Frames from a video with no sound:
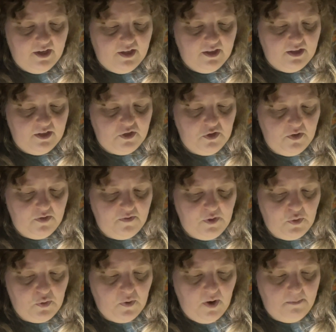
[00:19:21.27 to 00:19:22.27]
The two of you
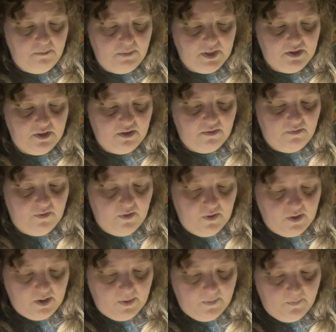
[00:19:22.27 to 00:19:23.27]
crumple to the
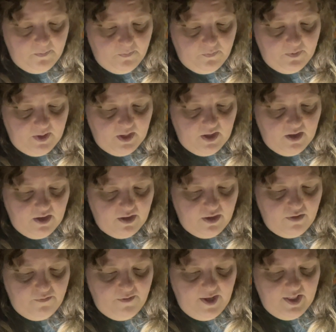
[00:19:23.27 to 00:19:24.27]
floor.
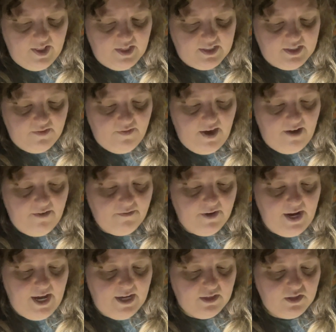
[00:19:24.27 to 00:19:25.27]
You feel as if
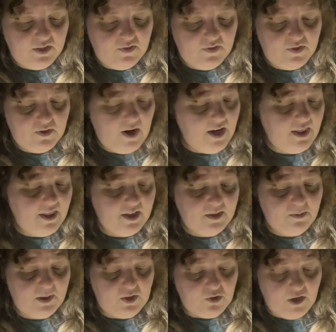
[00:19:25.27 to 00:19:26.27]
every ounce of strength has
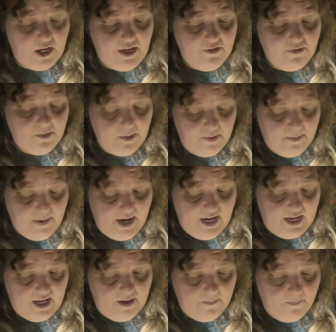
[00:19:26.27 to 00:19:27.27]
been drained from your
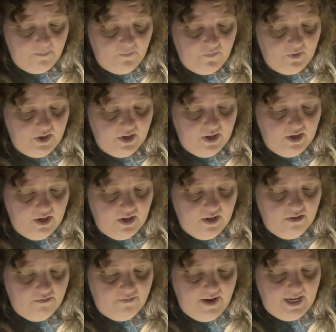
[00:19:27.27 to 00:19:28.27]
body.
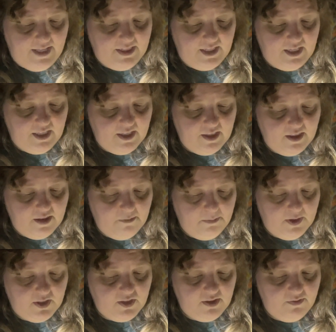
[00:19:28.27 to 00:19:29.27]
Finally, the
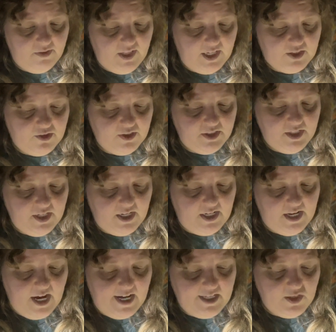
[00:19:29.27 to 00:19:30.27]
burst of electricity
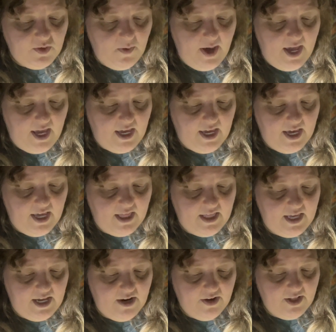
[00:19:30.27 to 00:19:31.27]
dies away and
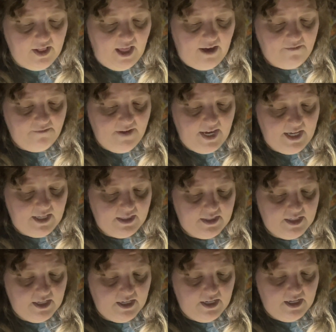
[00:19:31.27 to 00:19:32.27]
the eerie light
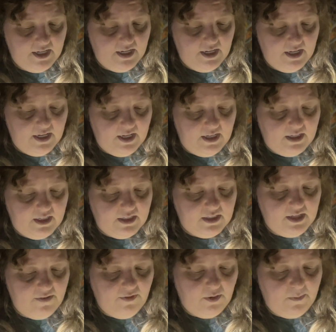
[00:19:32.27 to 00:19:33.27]
fades.
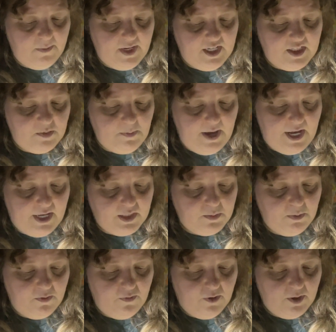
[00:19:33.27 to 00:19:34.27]
Several minutes pass
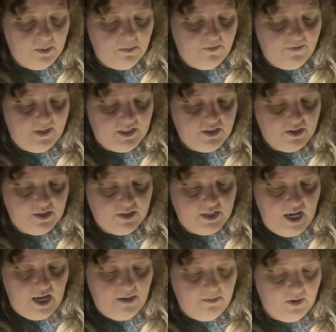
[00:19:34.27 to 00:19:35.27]
before the professor is
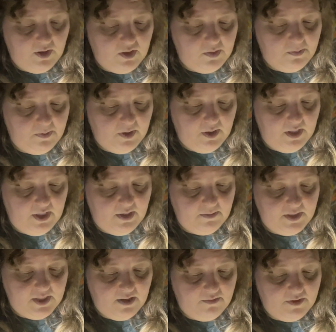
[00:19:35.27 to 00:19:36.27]
able to pull
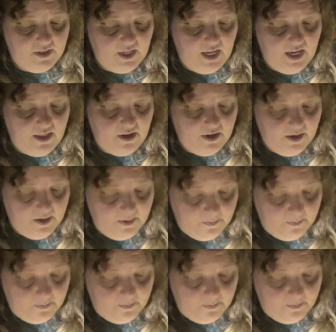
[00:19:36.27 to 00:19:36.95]
himself together.